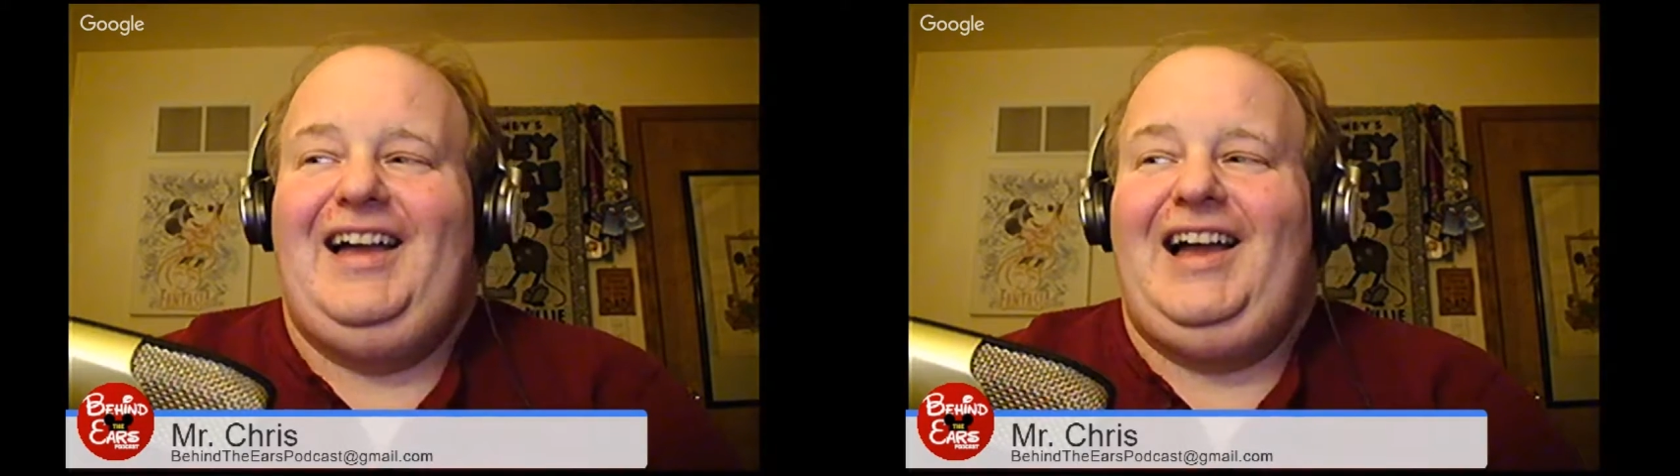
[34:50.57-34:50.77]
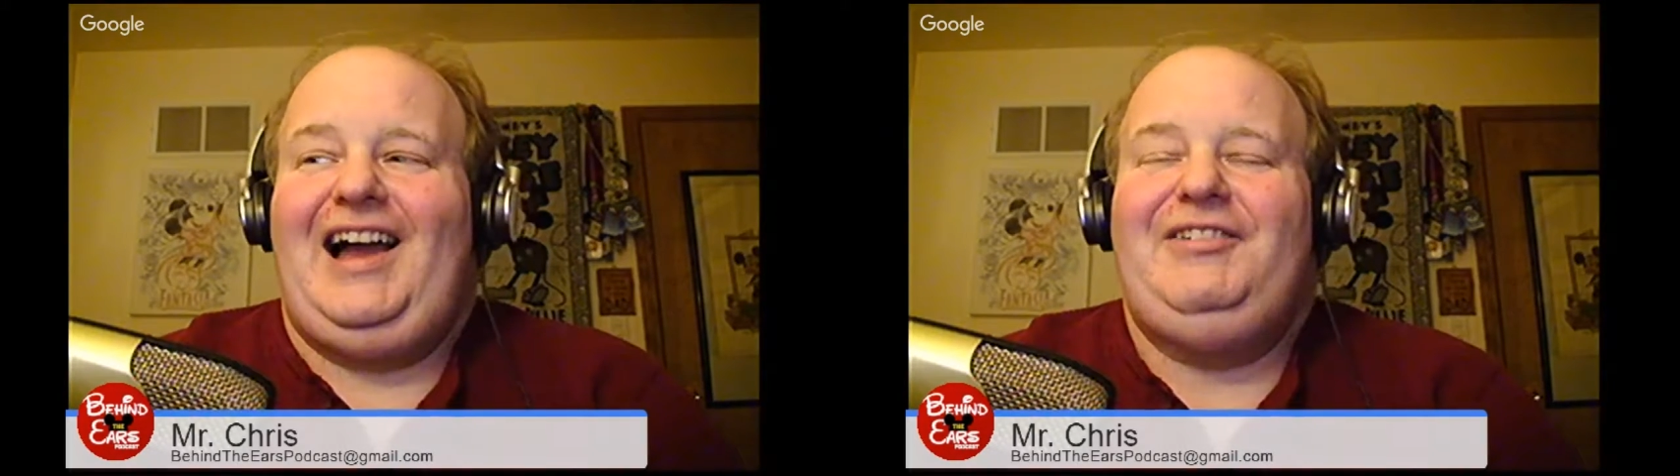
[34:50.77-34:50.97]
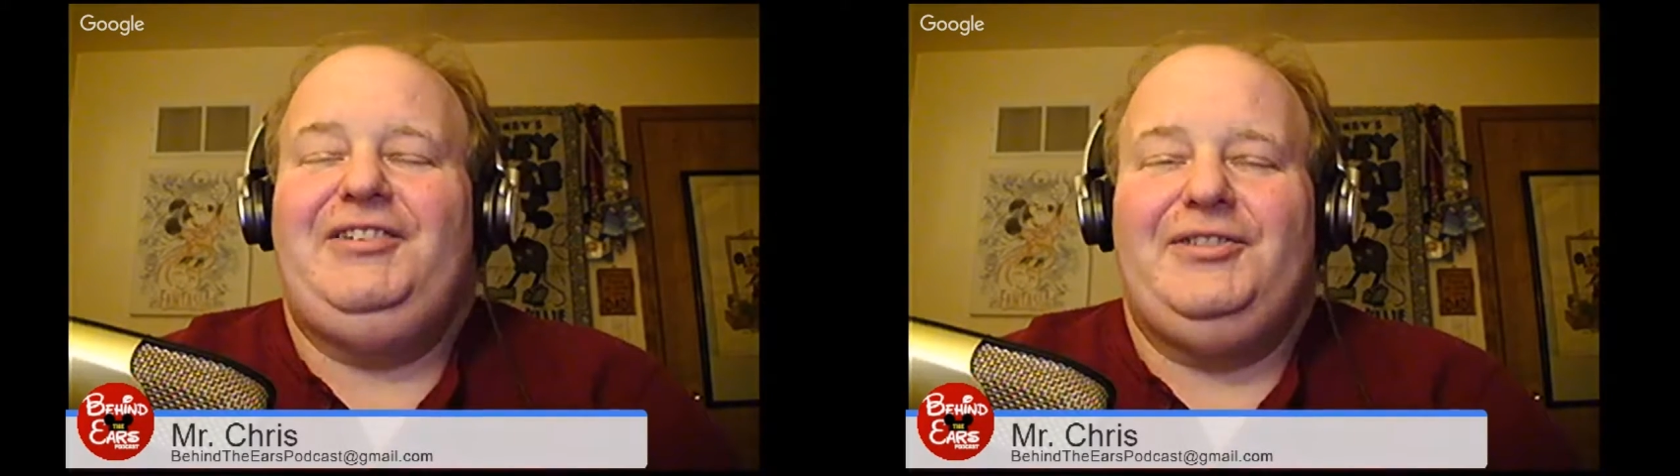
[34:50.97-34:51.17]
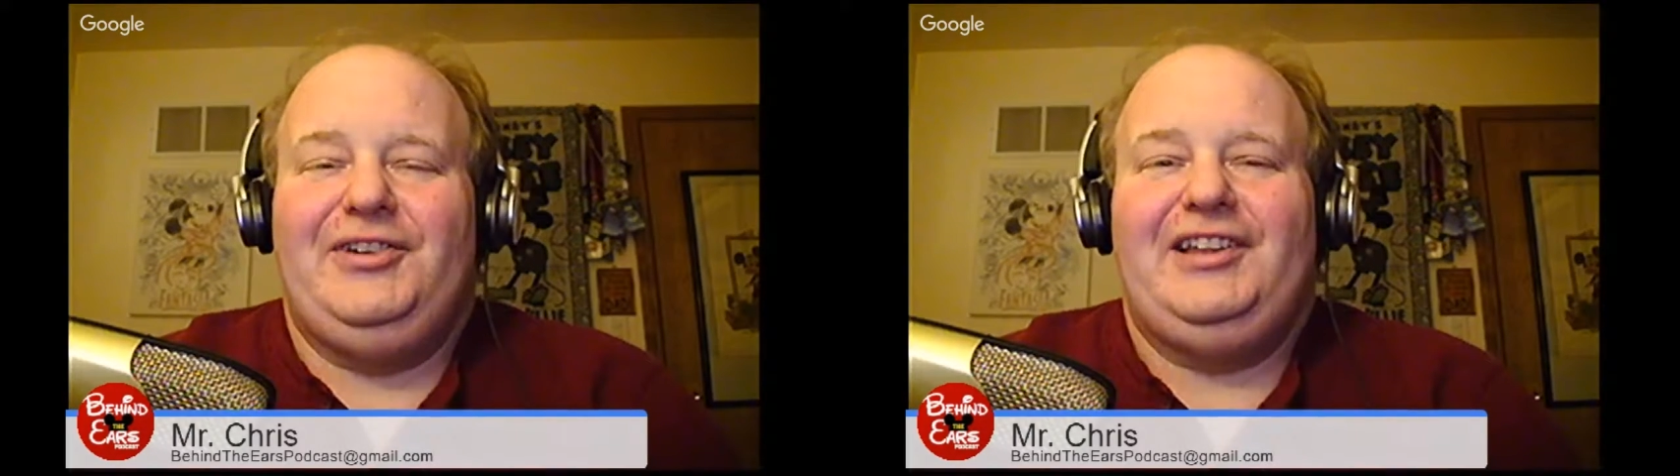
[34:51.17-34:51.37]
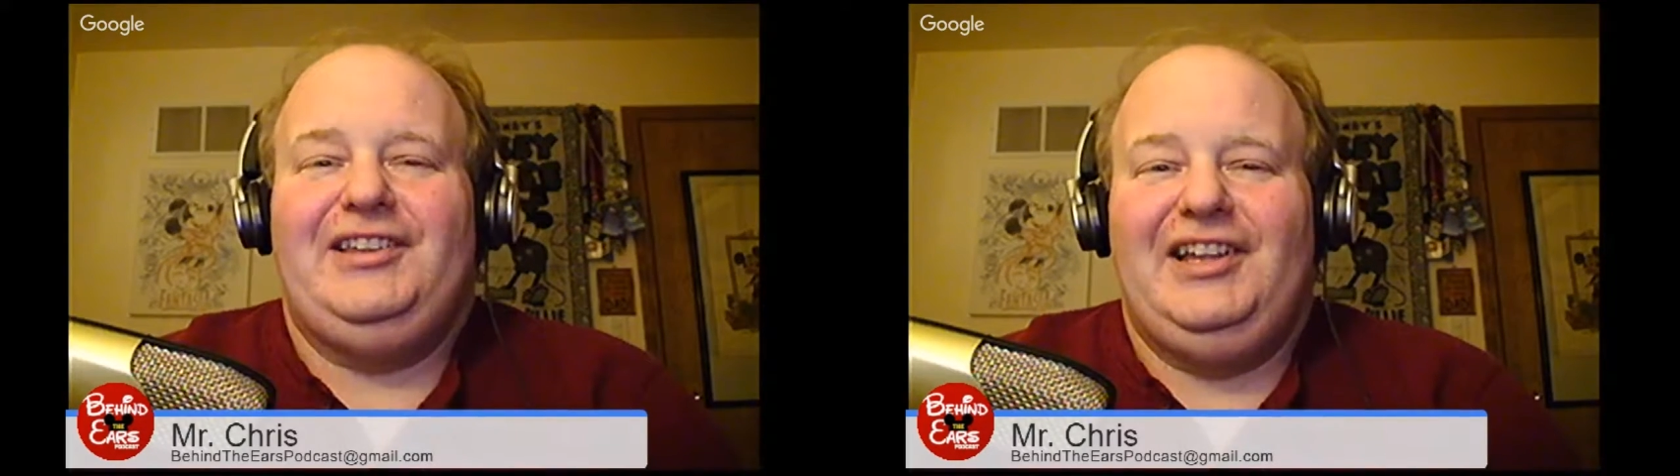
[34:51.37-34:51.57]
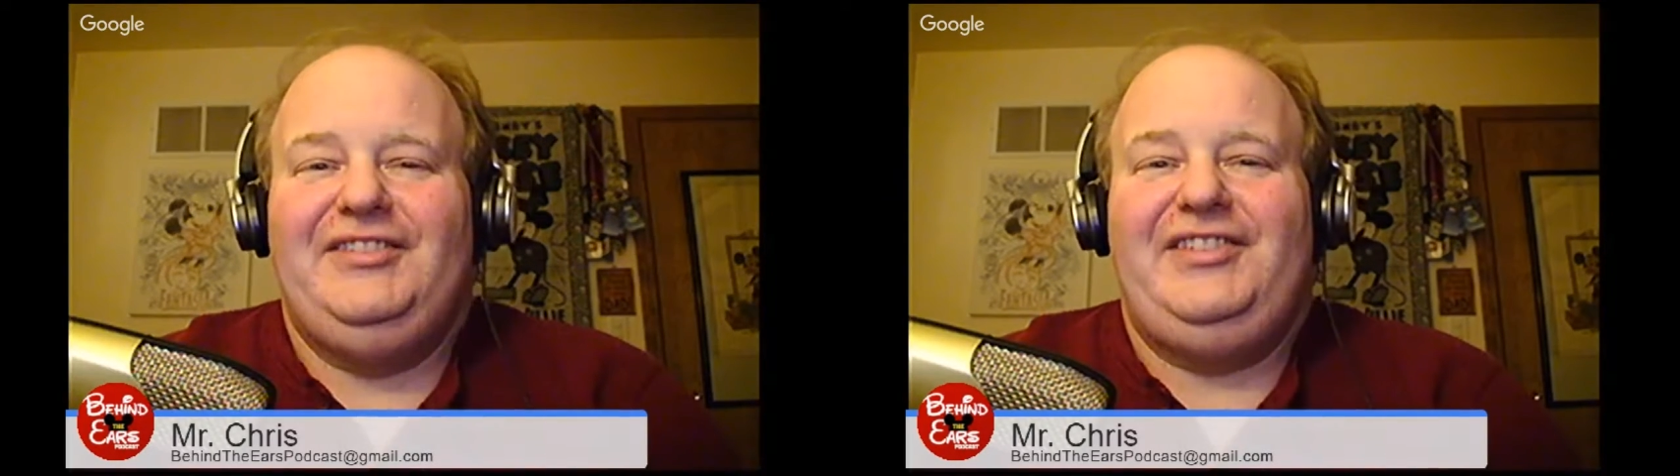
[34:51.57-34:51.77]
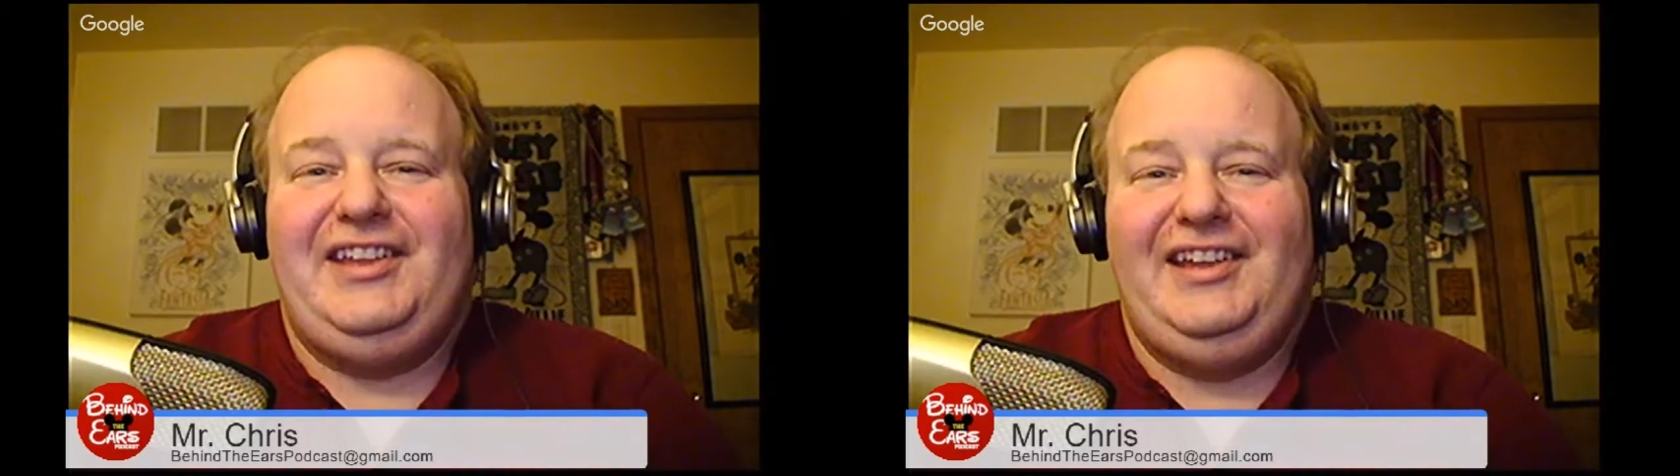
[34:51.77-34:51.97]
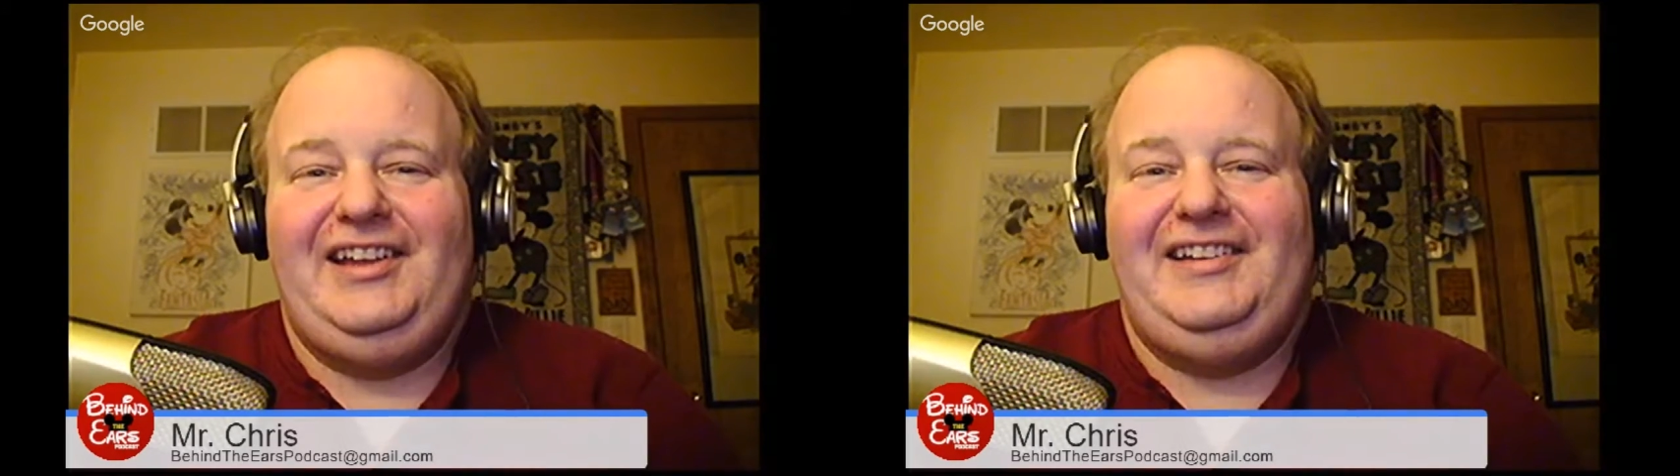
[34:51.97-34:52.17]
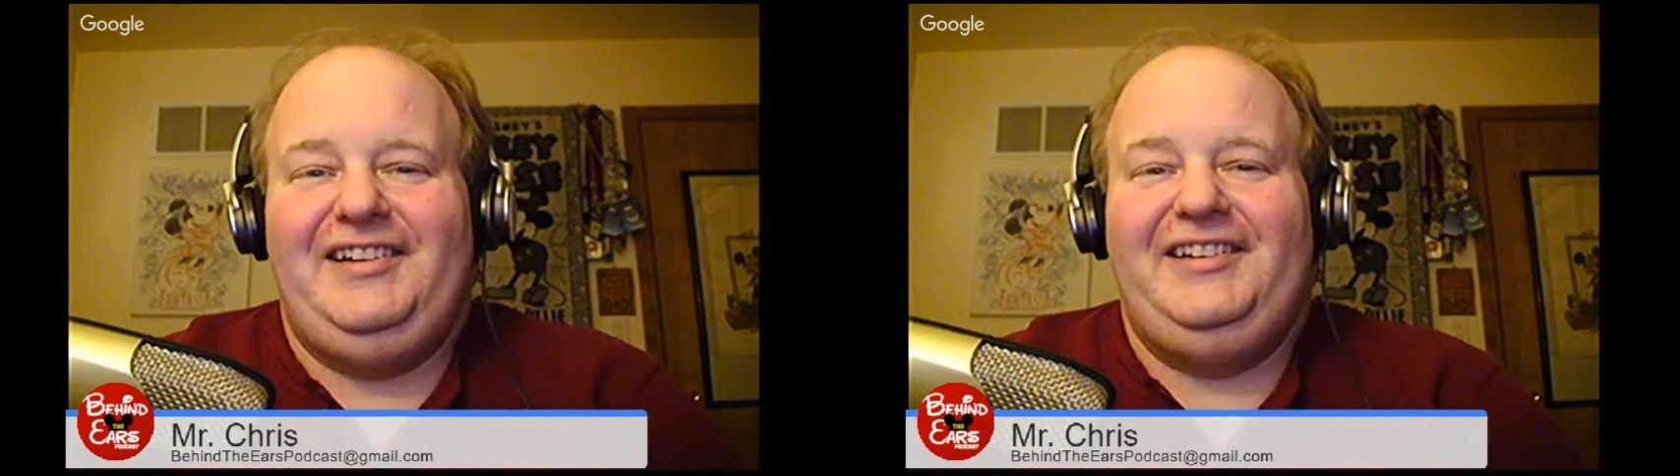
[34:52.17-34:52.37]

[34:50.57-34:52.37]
I would really love to get